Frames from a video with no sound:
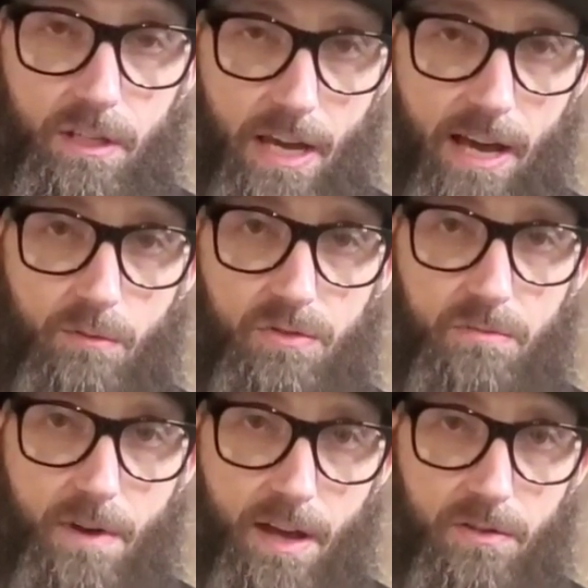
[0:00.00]
The guy
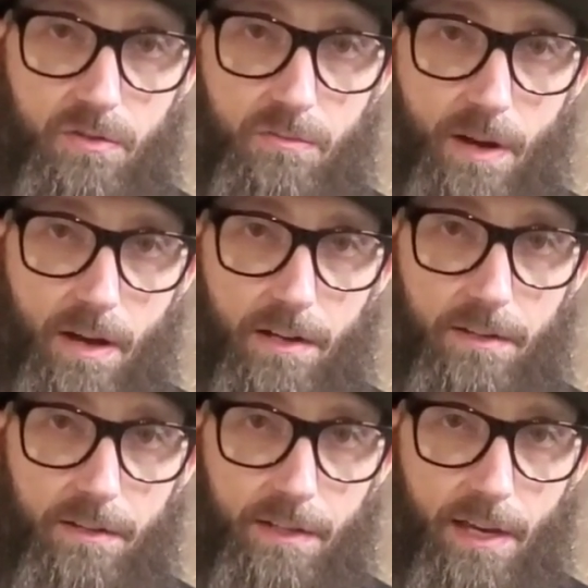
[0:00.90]
was a
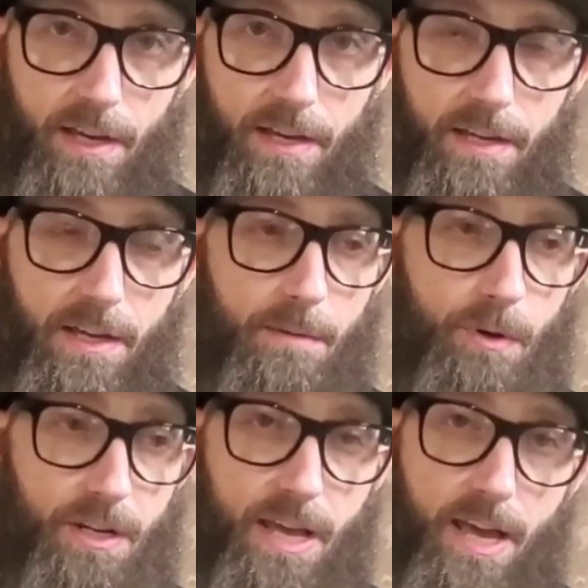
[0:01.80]
mastermind, okay?
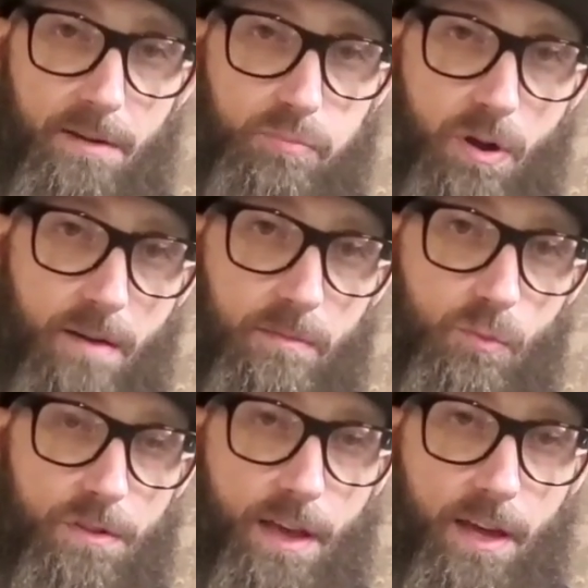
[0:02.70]
But he had a
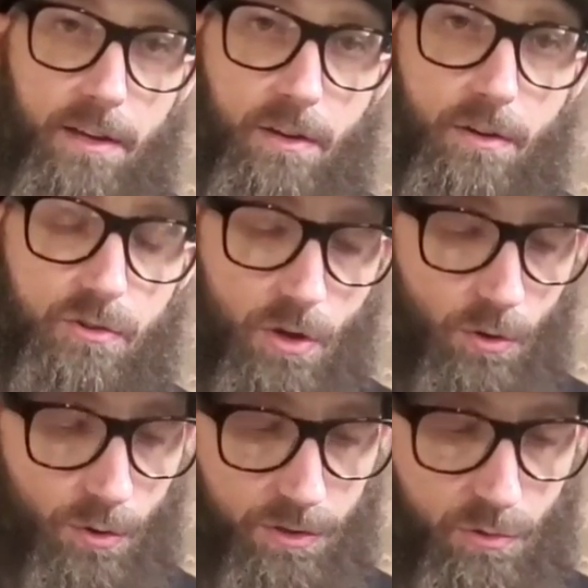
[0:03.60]
problem with anger.
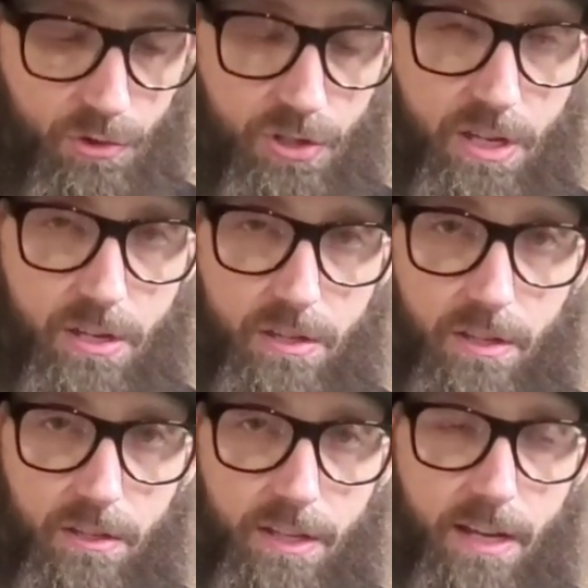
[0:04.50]
So you
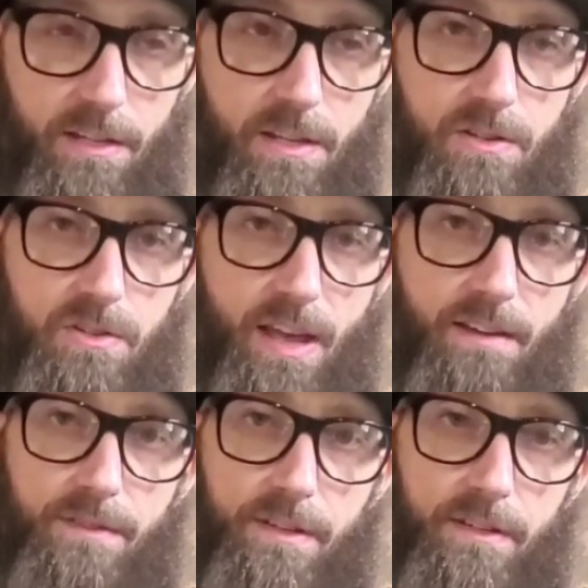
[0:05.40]
see that that is
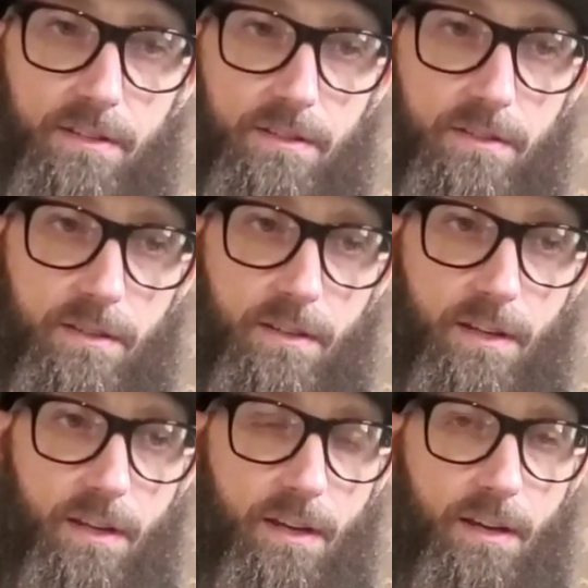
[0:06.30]
evident
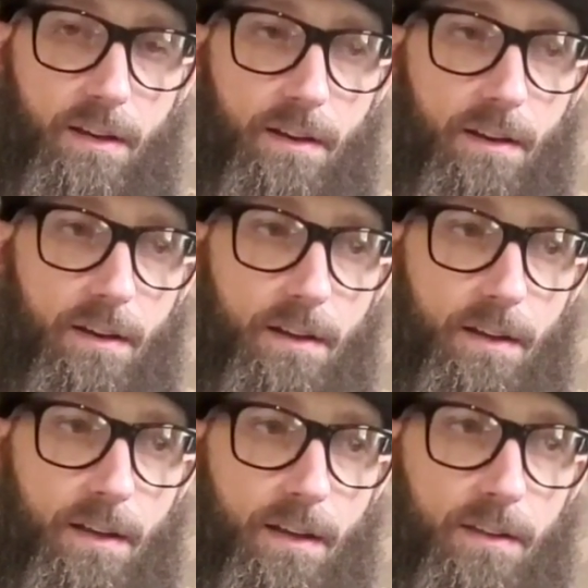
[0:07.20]

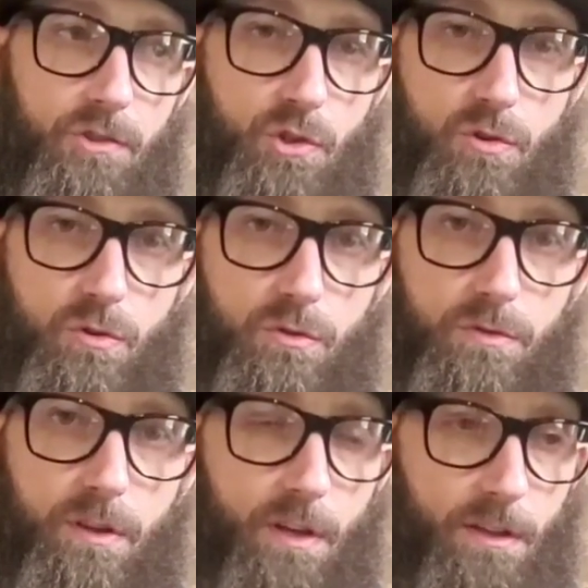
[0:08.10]
and
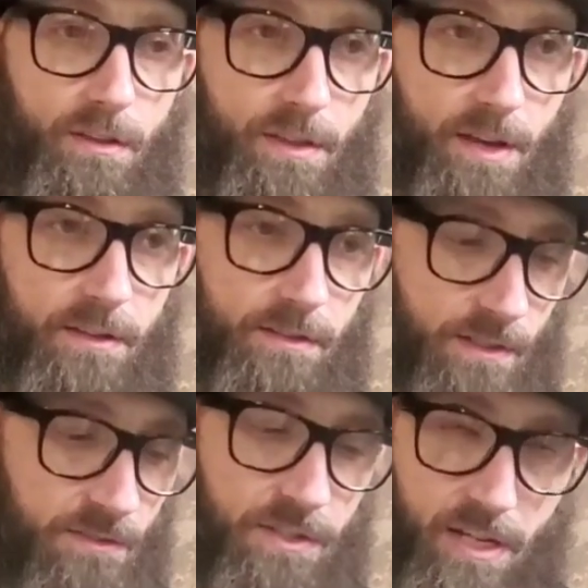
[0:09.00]
truth, that
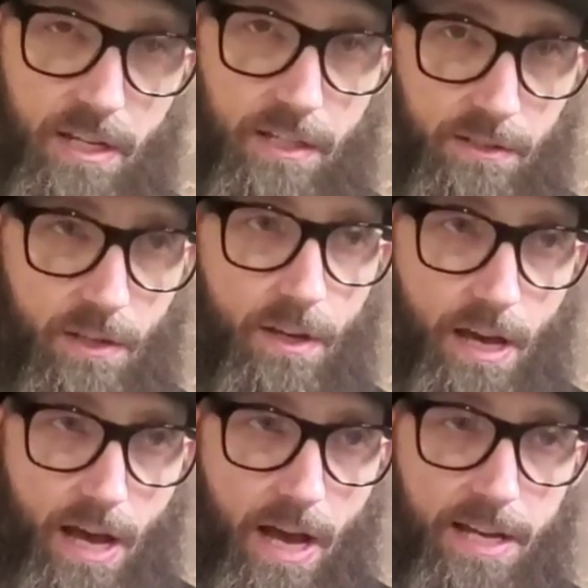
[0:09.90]
indeed,
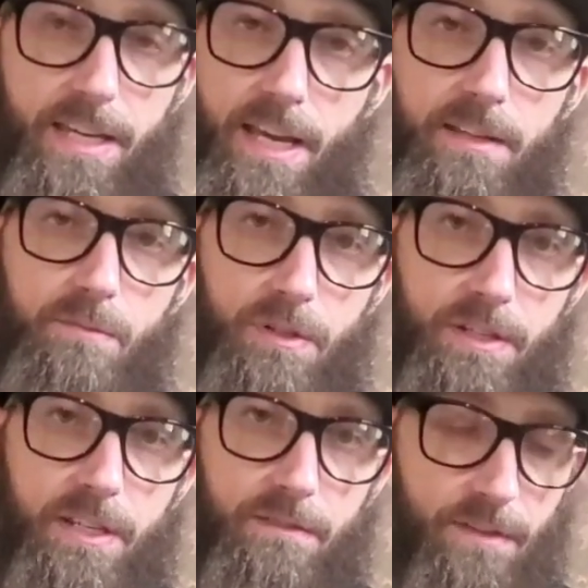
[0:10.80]
I can
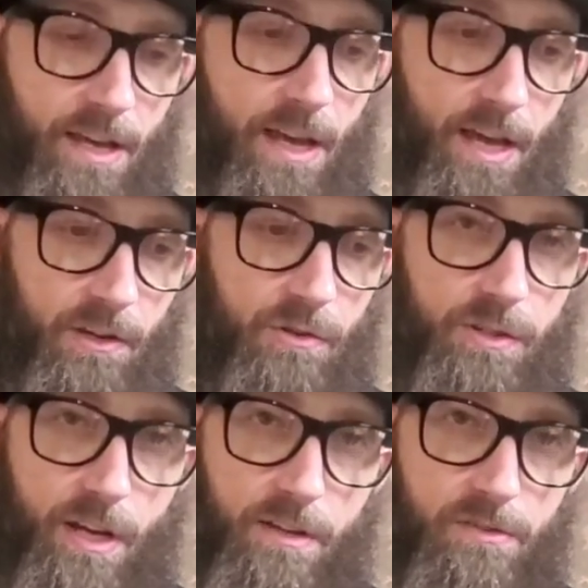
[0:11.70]
believe that
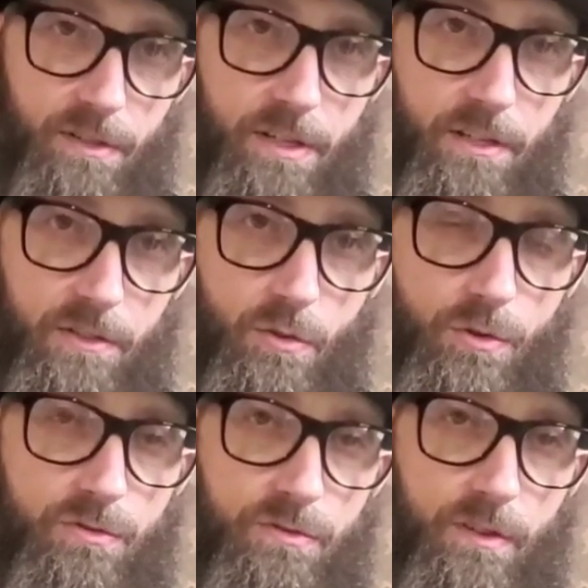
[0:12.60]
anger does lean
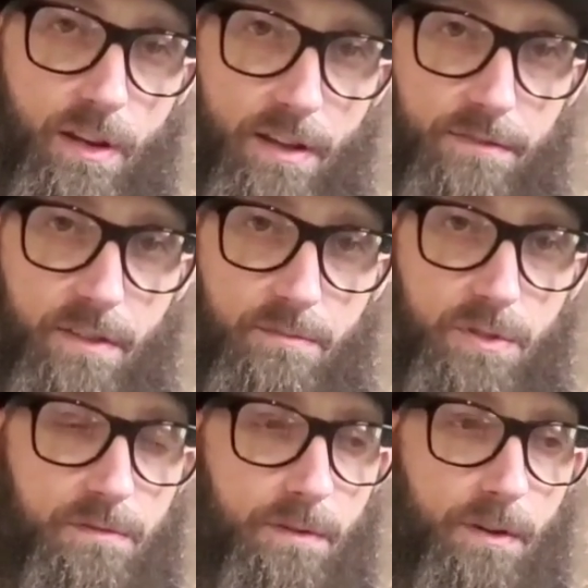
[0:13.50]
towards the left
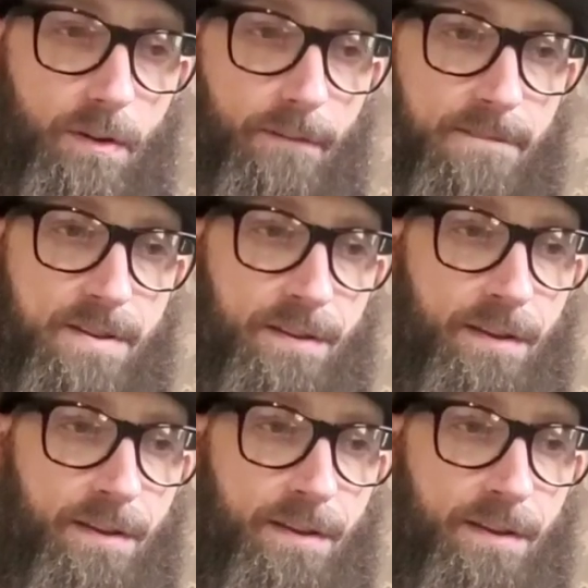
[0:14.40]
hemisphere.